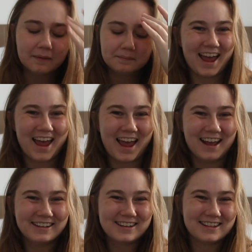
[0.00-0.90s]

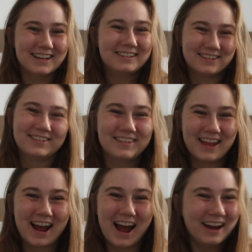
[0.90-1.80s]
And the total
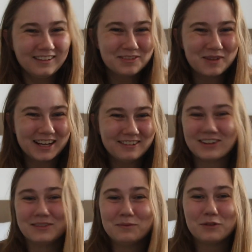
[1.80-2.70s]
that I spent
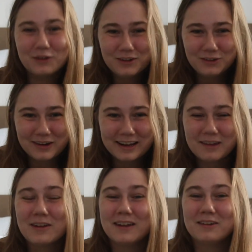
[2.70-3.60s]
on food and drink
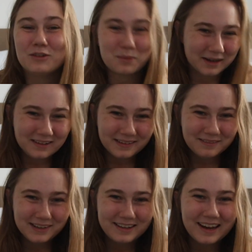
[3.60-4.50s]
in
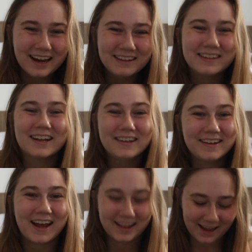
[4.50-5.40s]
27 days in
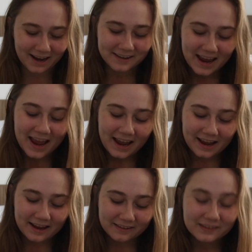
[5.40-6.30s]
Thailand
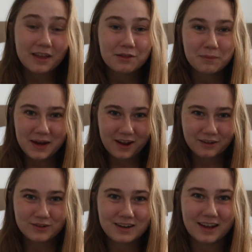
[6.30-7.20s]
is
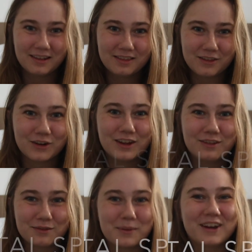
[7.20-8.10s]

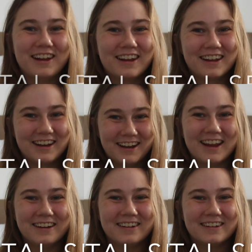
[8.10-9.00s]
333
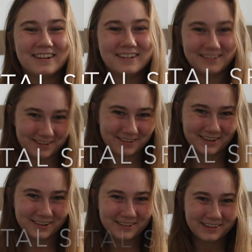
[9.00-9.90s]
Canadian
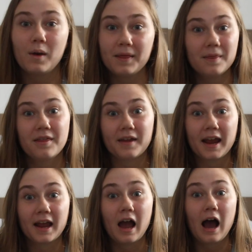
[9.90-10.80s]
dollars. One
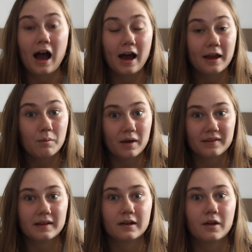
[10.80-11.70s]
thing, I
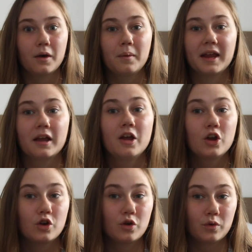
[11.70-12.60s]
wasn't going
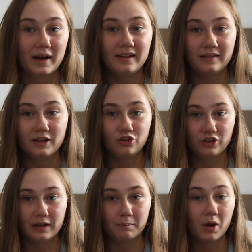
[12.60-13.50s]
crazy
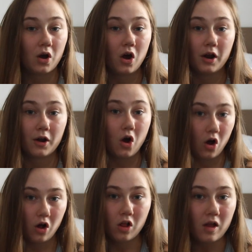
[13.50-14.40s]
cheap on
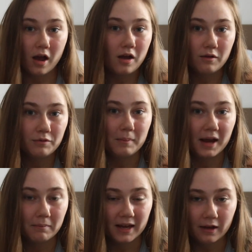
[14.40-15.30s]
all of
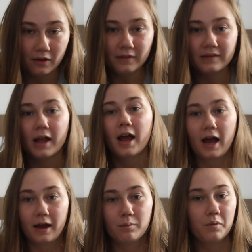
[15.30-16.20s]
my meals.
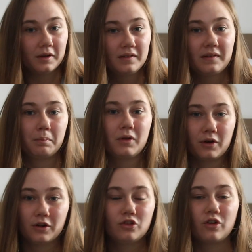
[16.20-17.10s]
I would
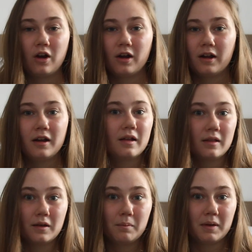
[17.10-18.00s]
splurge on a
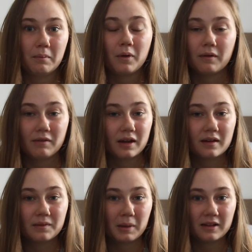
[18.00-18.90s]
little bit more of an
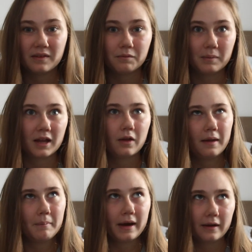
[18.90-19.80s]
expensive meal,
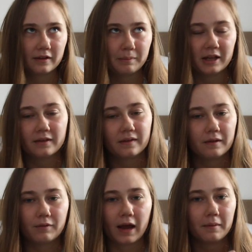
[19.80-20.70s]
and by
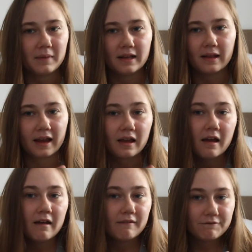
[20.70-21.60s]
expensive I mean like
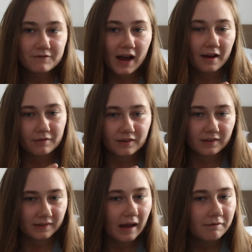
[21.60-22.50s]
5 to
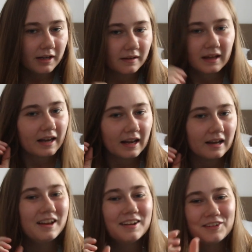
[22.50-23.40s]
7
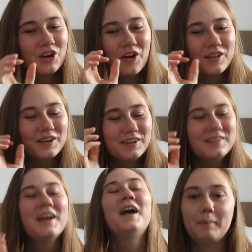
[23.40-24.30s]
Canadian dollars.
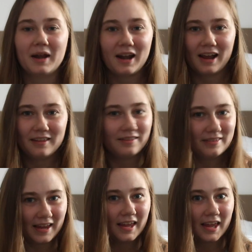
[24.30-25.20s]
But I
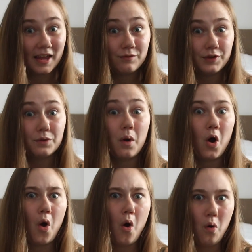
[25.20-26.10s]
think if you
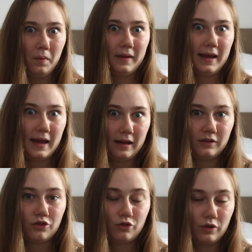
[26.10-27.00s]
only ate
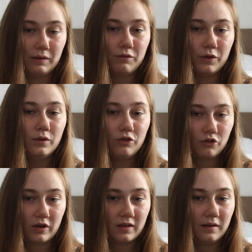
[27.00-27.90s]
street food
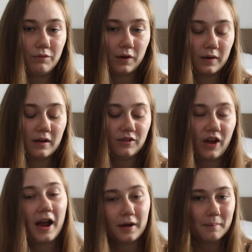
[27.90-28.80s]
strictly for an
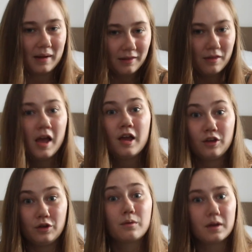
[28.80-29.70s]
entire month,
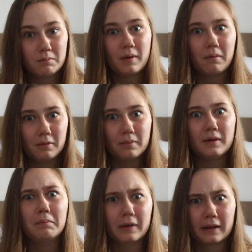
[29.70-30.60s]
you could
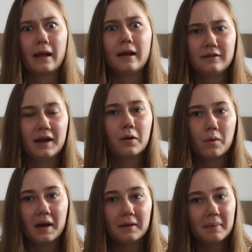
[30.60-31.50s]
probably bring that down
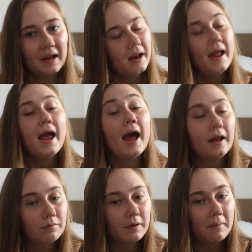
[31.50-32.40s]
quite a bit.
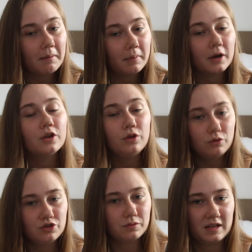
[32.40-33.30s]
And remember, you
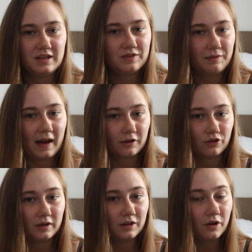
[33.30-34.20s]
do need to factor
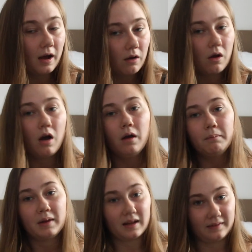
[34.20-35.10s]
in your alcohol,
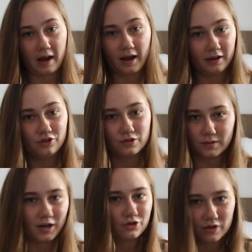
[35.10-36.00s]
because I do
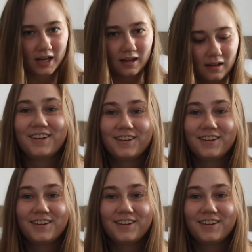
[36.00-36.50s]
not drink.